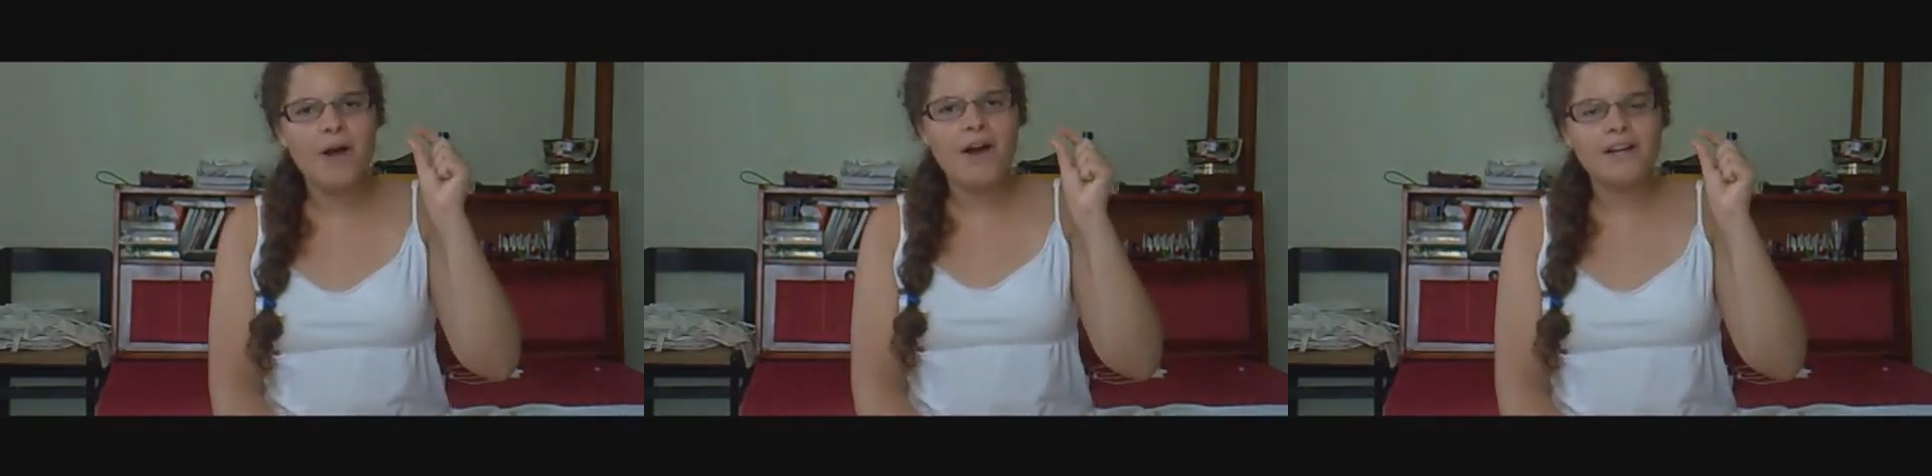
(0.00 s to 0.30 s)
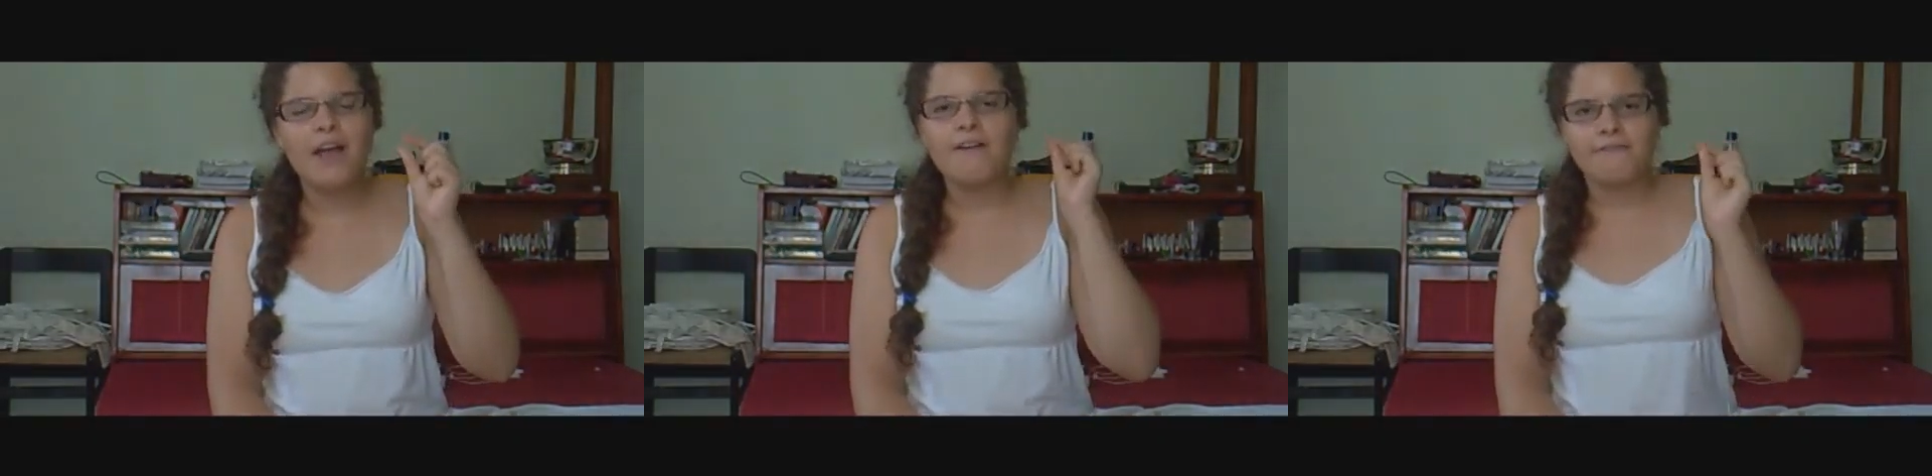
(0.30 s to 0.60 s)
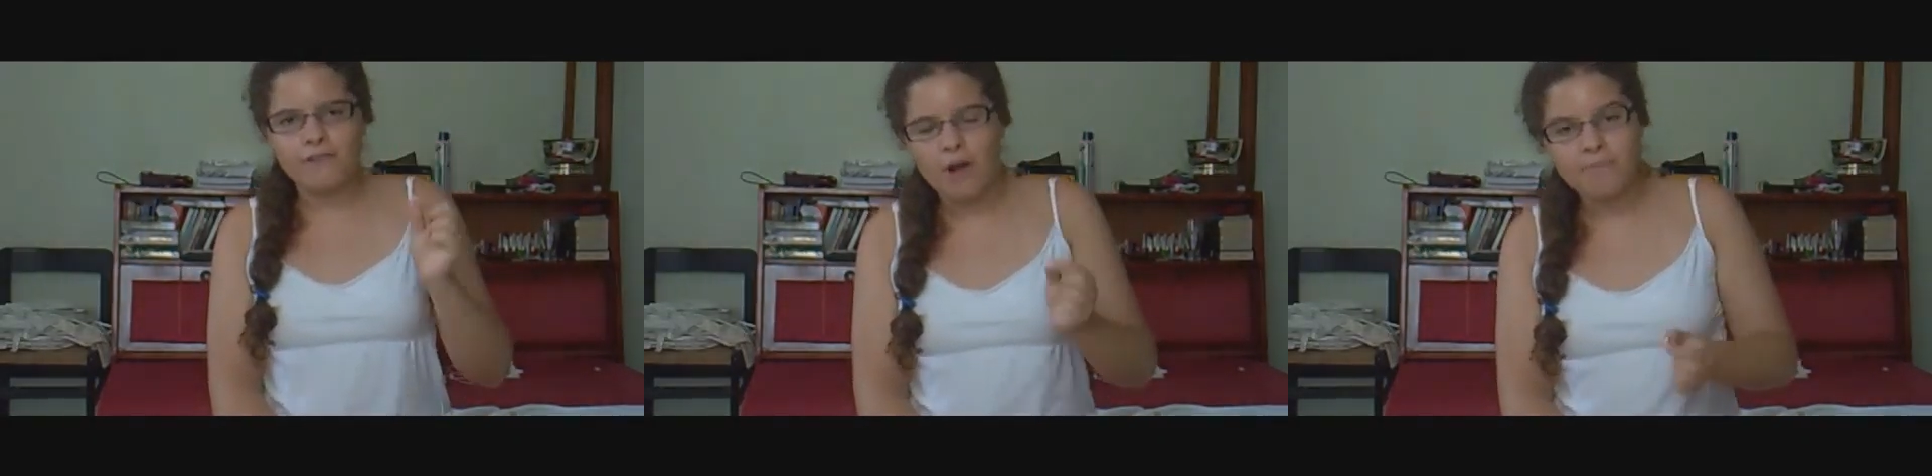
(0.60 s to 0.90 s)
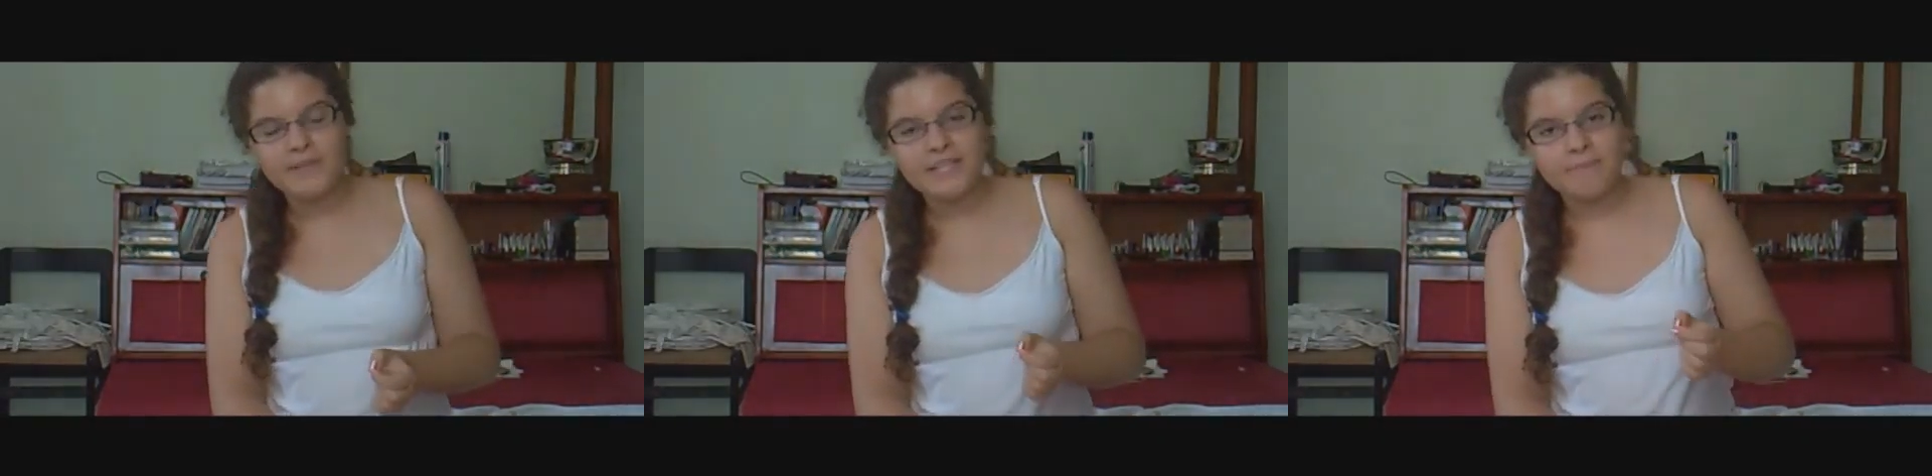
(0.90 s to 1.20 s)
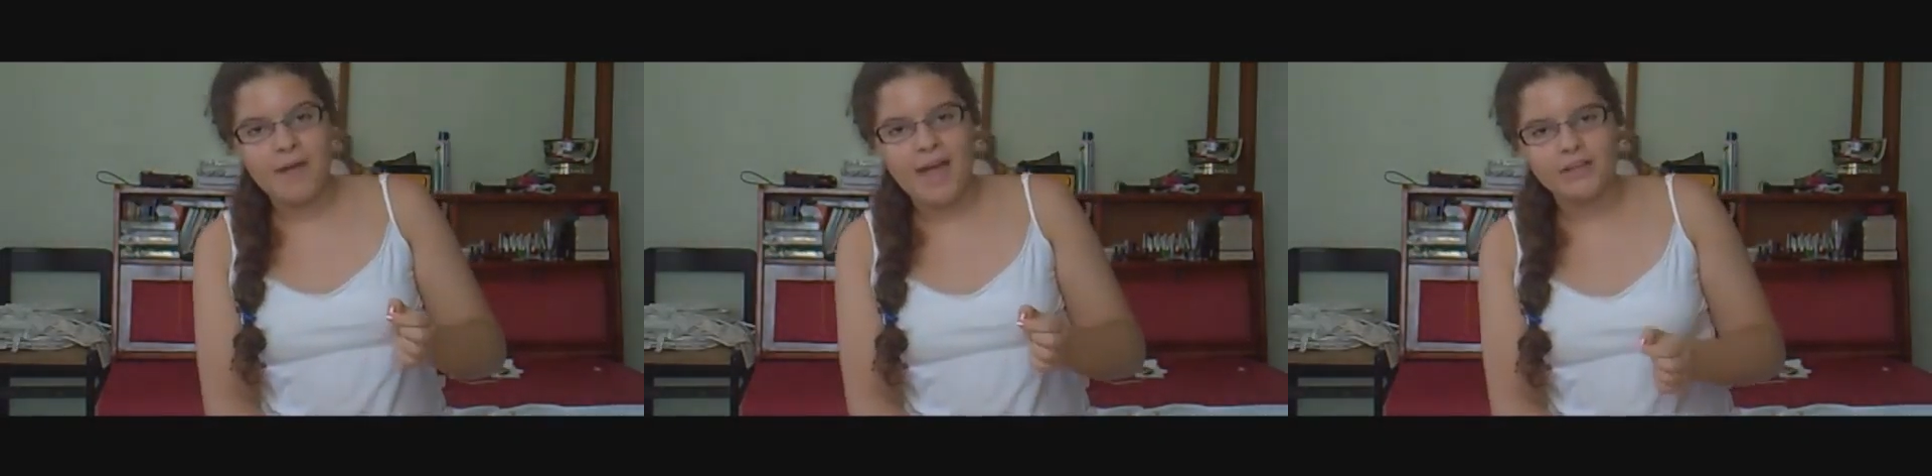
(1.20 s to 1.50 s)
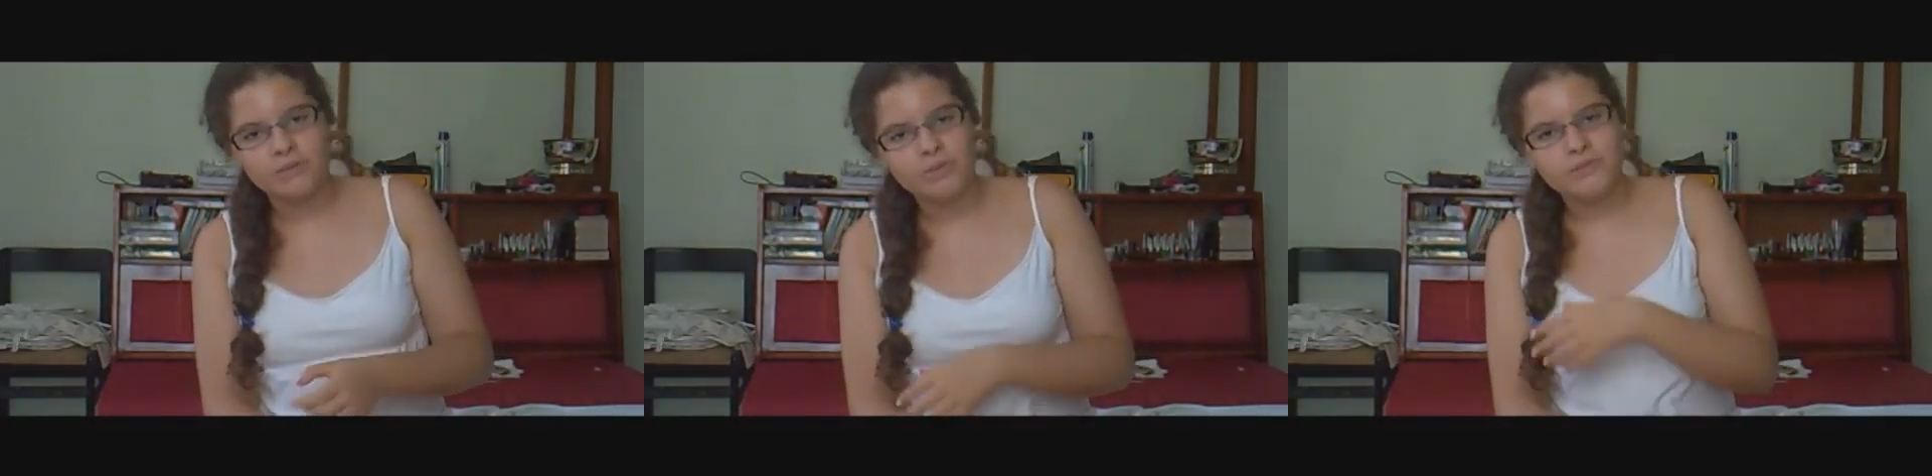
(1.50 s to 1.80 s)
part from Peter Pan,